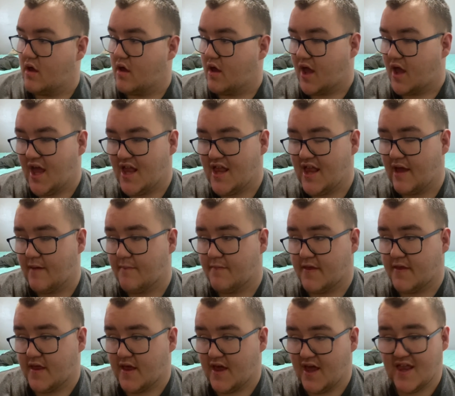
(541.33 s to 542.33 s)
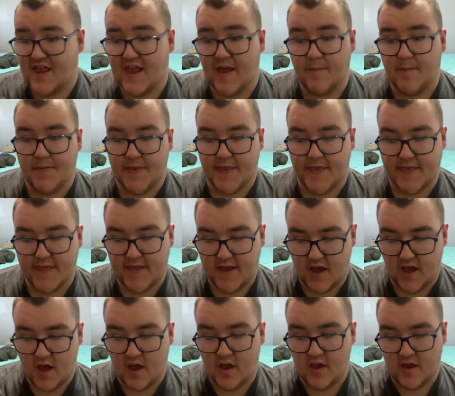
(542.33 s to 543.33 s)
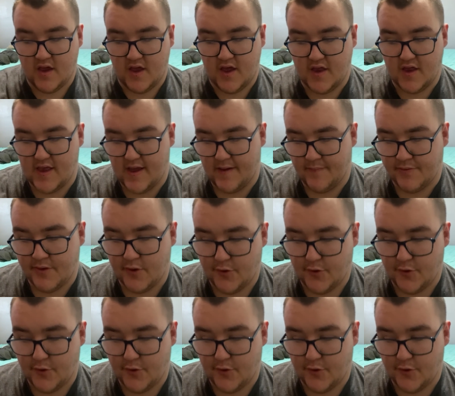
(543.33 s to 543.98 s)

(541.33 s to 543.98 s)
Kidnaps Thea and kidnaps